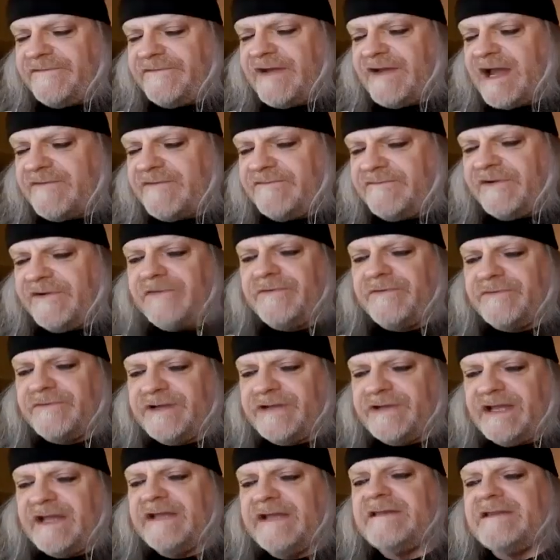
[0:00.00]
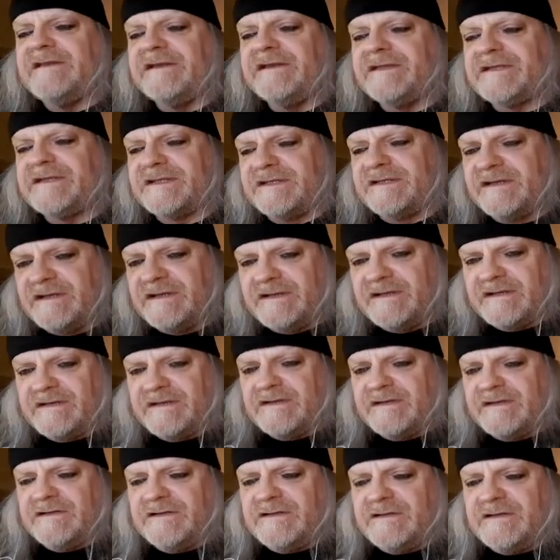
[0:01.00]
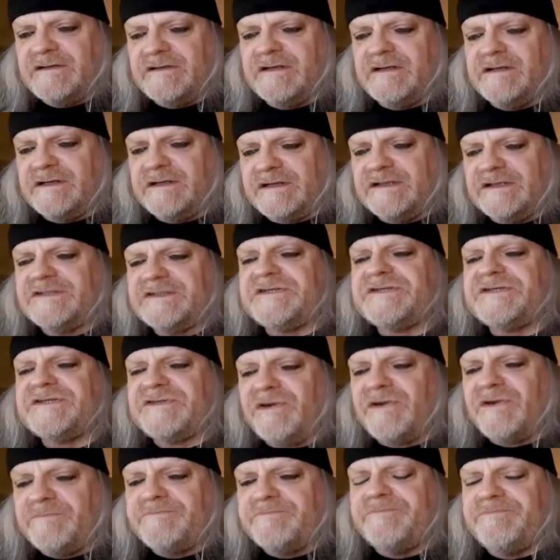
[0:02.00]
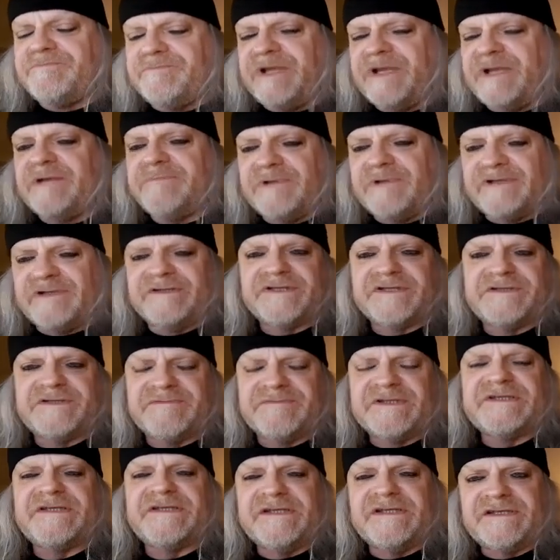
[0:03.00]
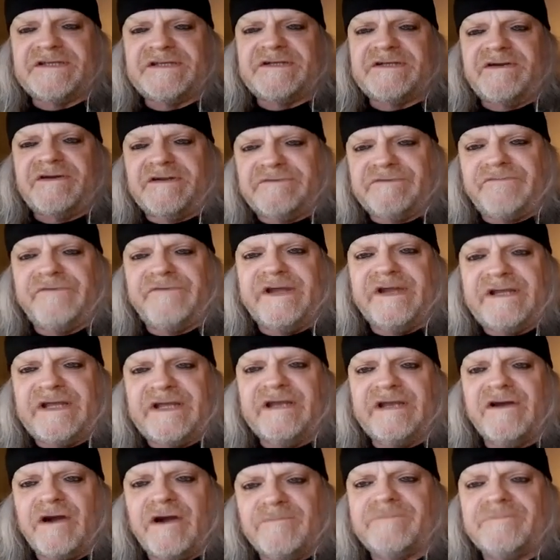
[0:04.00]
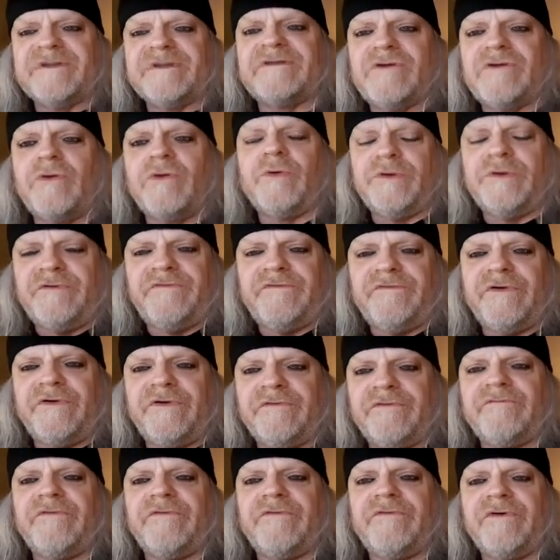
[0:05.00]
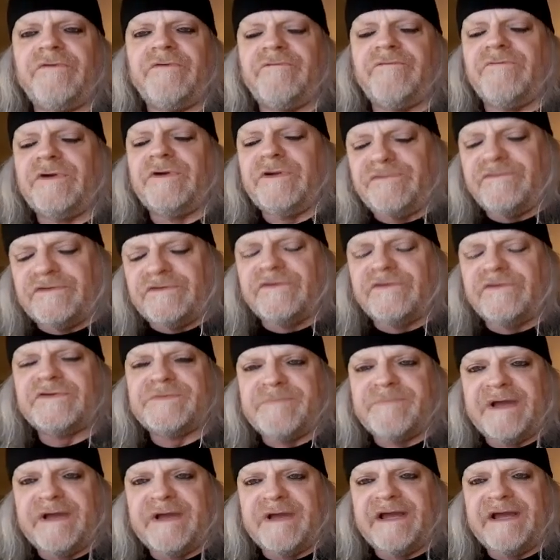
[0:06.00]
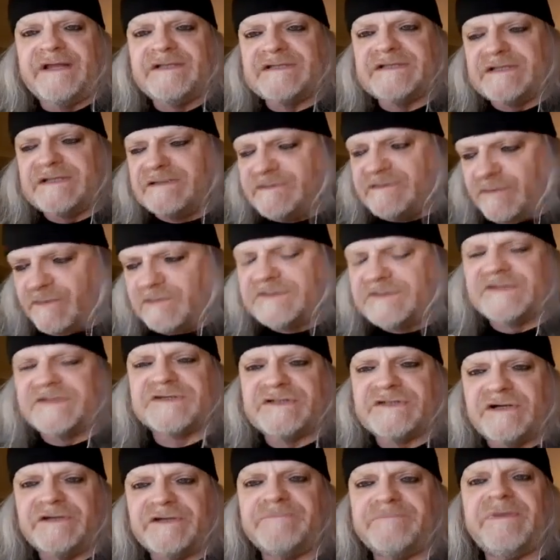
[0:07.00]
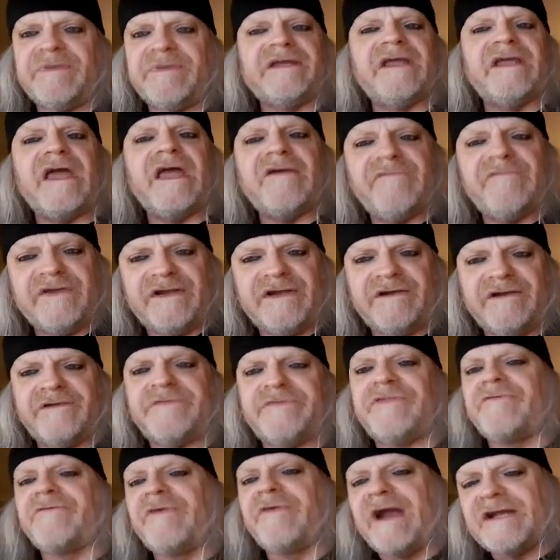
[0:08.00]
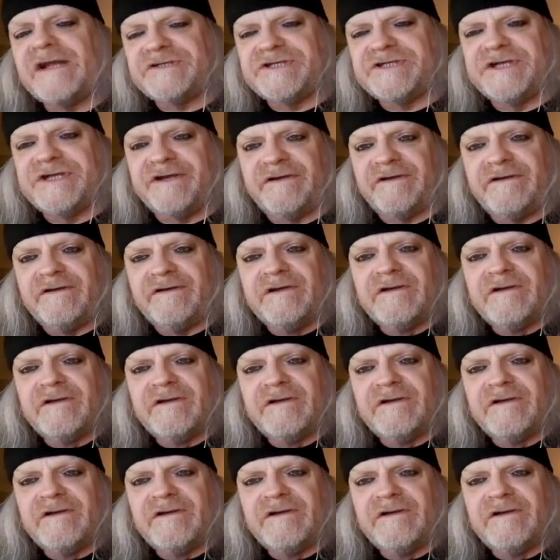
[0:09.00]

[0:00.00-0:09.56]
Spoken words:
halfway through the 80s, some people in the Swiss scene started waking up, and Corner were one of those bands, and also started playing heavier, thrashier.